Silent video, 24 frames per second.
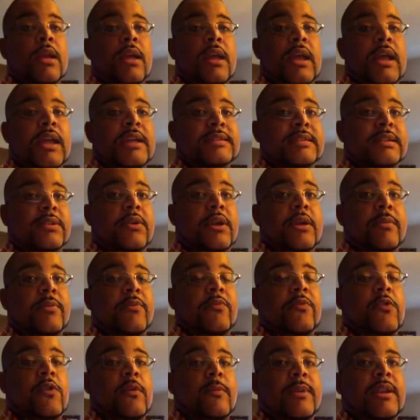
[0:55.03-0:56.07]
and he's a great
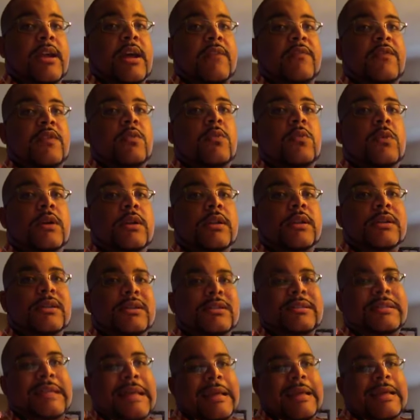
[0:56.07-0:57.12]
performer. Now, if you want to
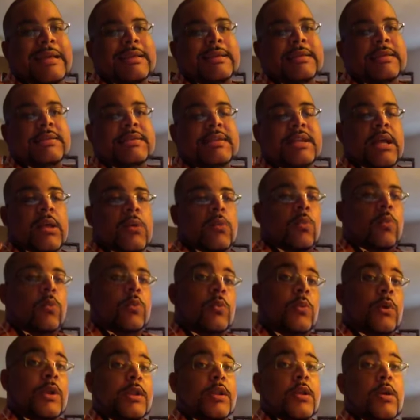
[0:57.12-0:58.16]
like say
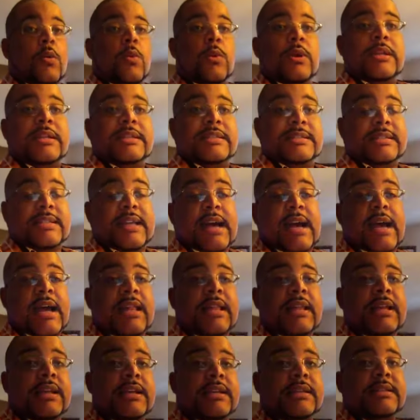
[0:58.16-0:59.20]
want to know what his style
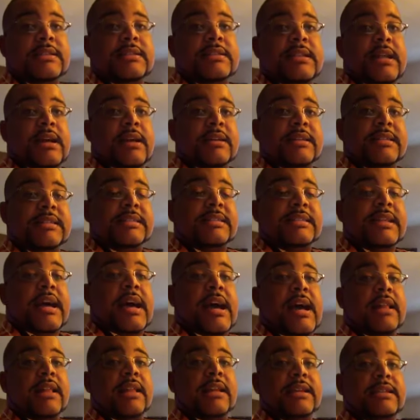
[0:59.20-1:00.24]
is, now his
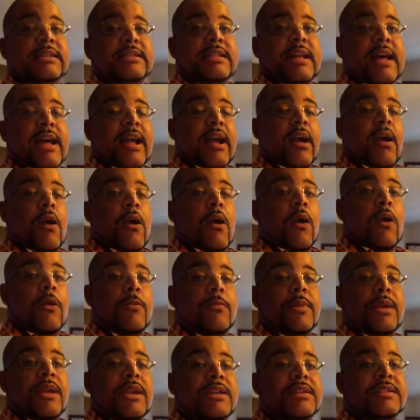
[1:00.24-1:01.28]
style is like R and
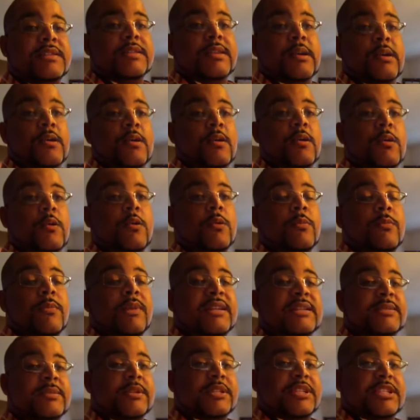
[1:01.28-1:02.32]
B, soul
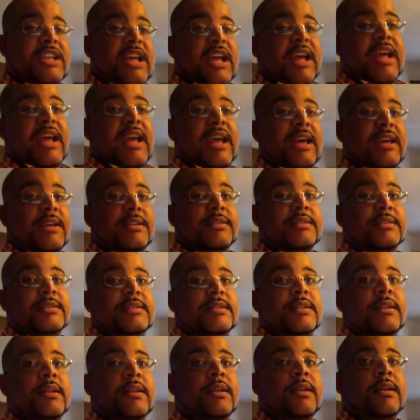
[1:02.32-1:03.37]
mixed with jazz.